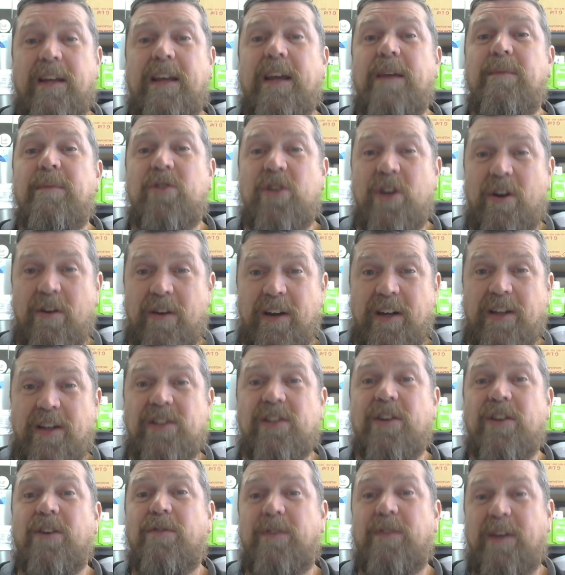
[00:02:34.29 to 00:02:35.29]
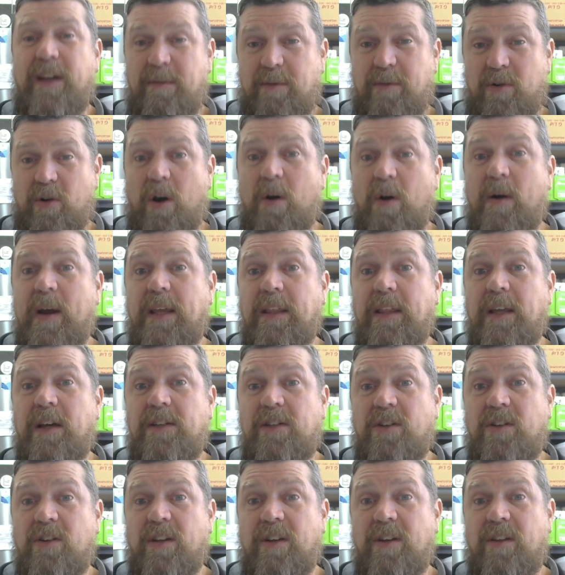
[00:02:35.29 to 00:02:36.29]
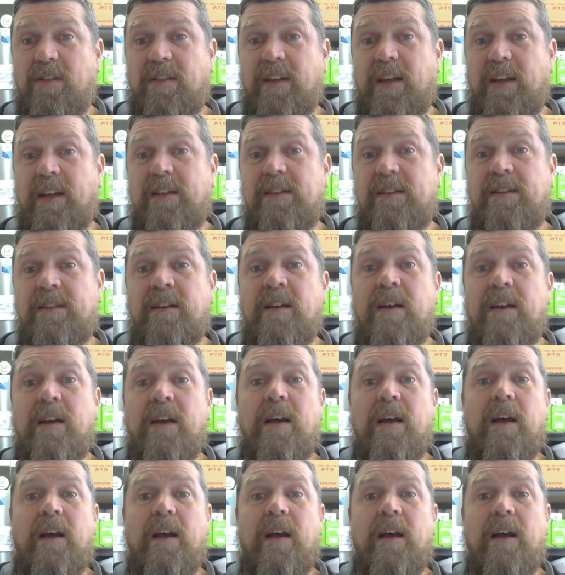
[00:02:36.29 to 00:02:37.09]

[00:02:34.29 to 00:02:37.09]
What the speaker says: keep sharing yourself, keep growing, those kind of things?